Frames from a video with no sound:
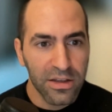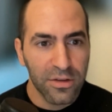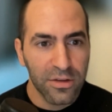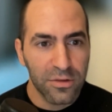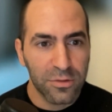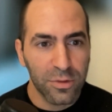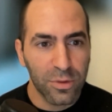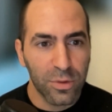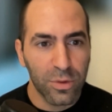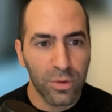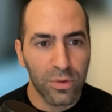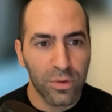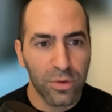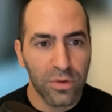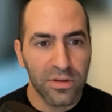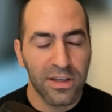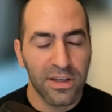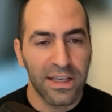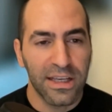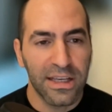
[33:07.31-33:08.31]
So
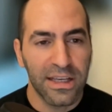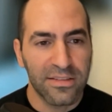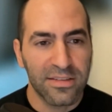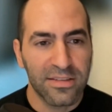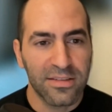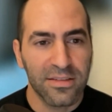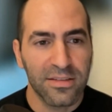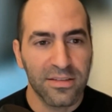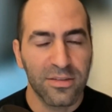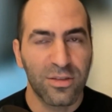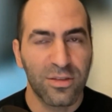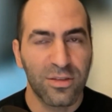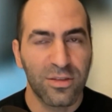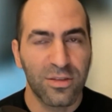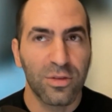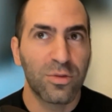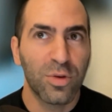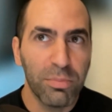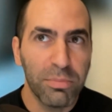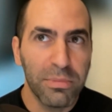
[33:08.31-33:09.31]
it's
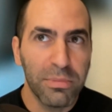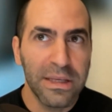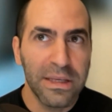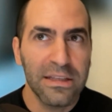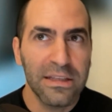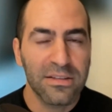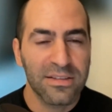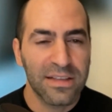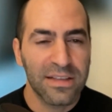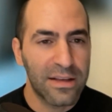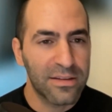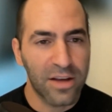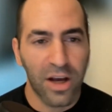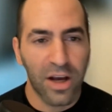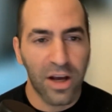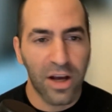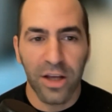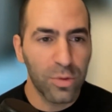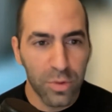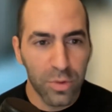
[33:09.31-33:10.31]
to me, it sounds,
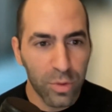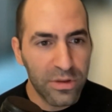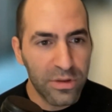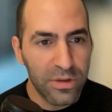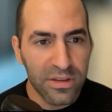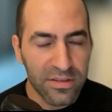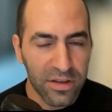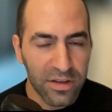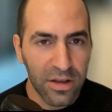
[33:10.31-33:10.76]
I don't know this.